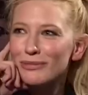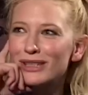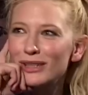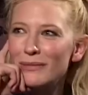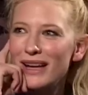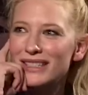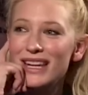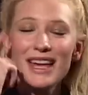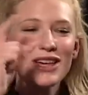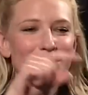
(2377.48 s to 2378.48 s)
nibble, little mouse.
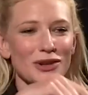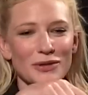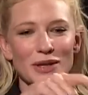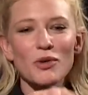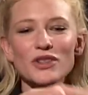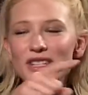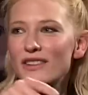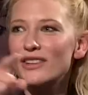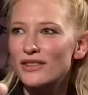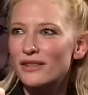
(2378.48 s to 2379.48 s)
So it wasn't
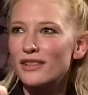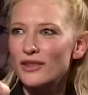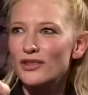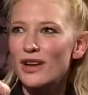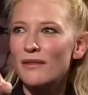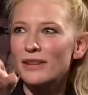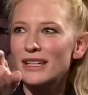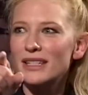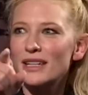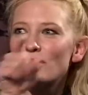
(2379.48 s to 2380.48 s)
in the, the new draft, and I
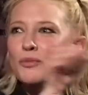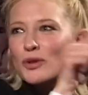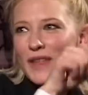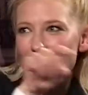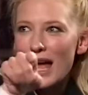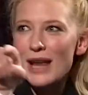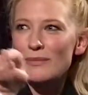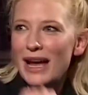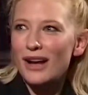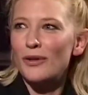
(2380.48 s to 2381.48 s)
said, if you put that
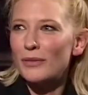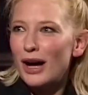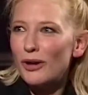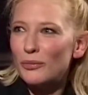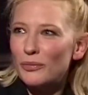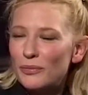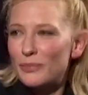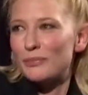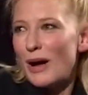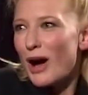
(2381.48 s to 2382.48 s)
line back, I'll, I'll,
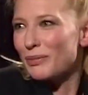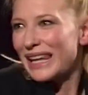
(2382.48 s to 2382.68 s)
I'll